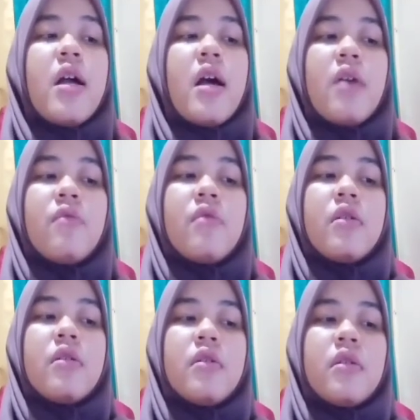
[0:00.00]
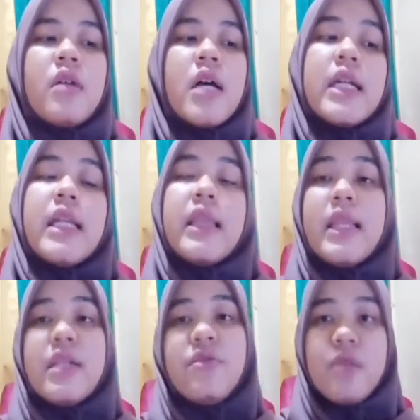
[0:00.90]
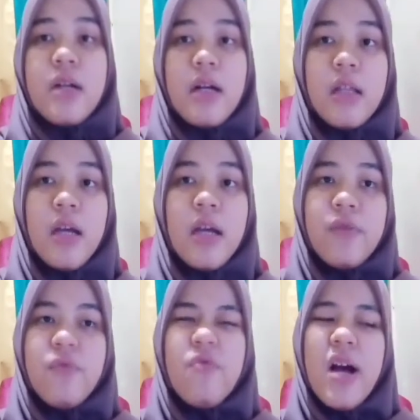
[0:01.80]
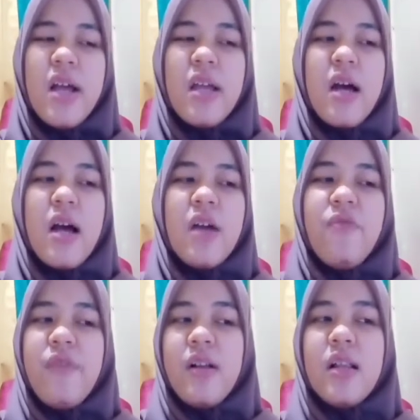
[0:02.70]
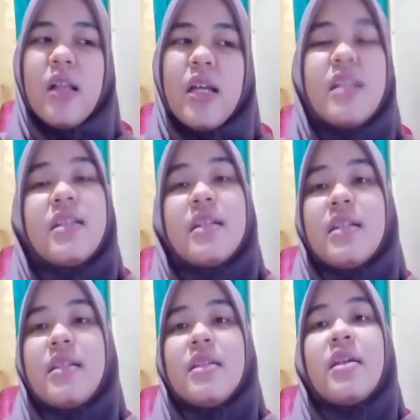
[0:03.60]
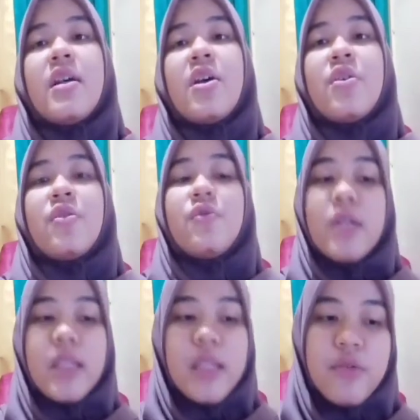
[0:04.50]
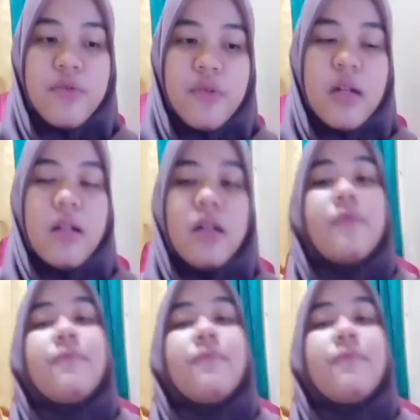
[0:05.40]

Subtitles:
I want read this journal and why I feel interested to read this journal.